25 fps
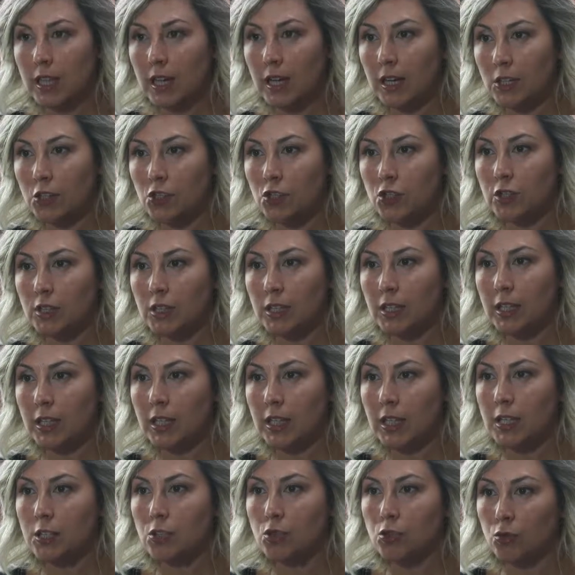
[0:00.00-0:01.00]

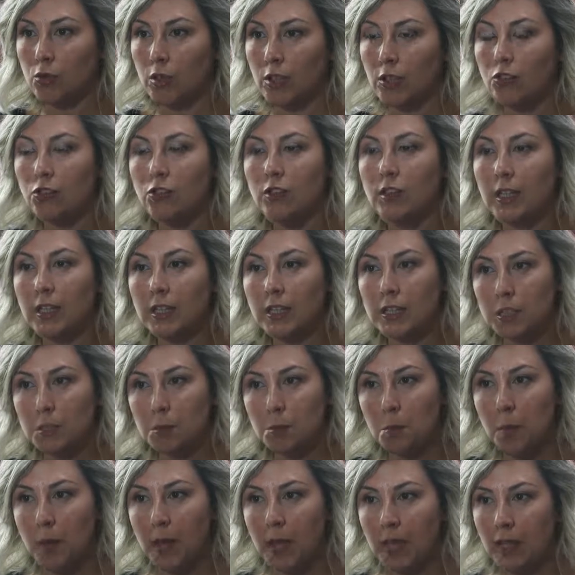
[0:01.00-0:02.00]
actually a situation that
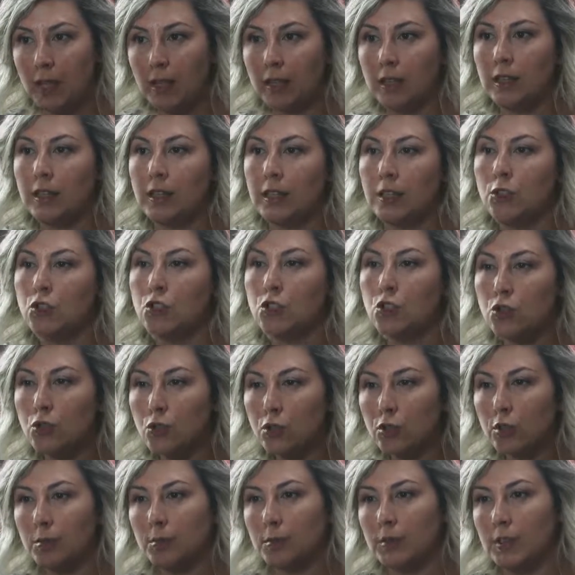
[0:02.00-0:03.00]
is mainly
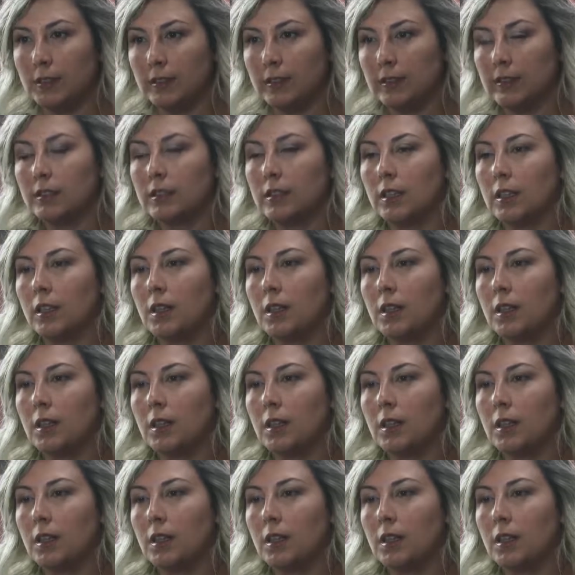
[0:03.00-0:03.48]
determined